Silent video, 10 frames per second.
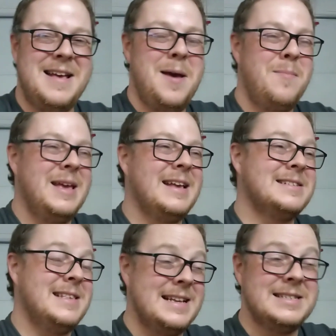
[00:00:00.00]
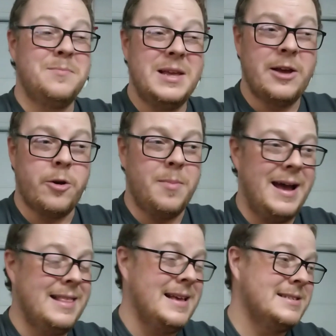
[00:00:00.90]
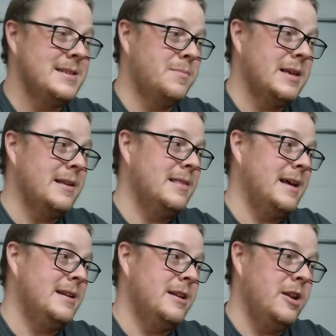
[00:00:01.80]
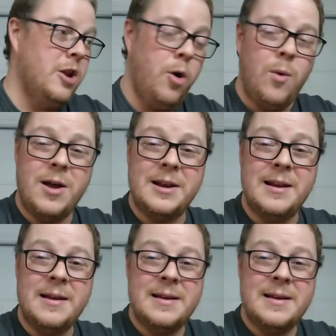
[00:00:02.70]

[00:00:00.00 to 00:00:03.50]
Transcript: Because that's a beginner bike. That's something that no one